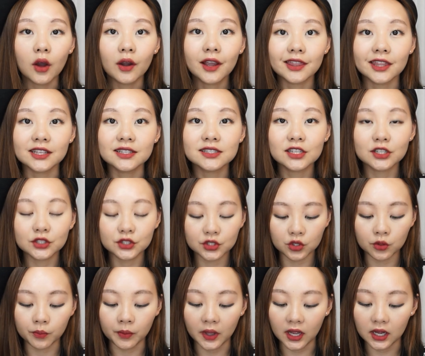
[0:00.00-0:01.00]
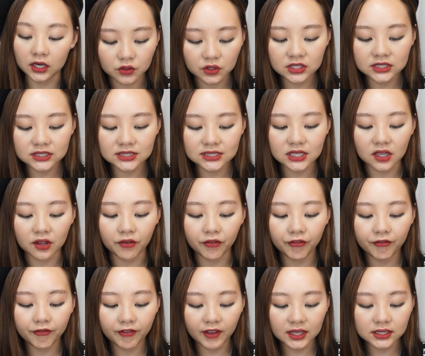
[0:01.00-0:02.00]
Okay, that's not too bad. You can see a
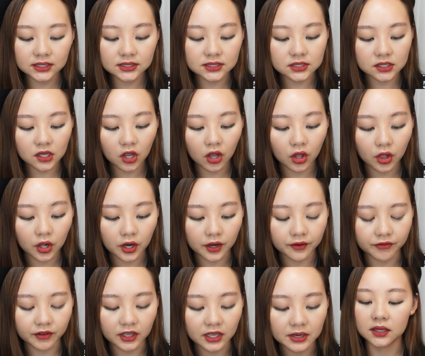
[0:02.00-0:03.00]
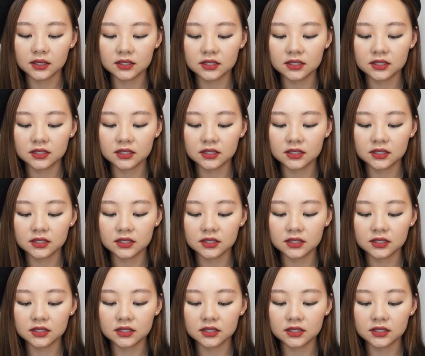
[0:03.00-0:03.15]
faint color of it.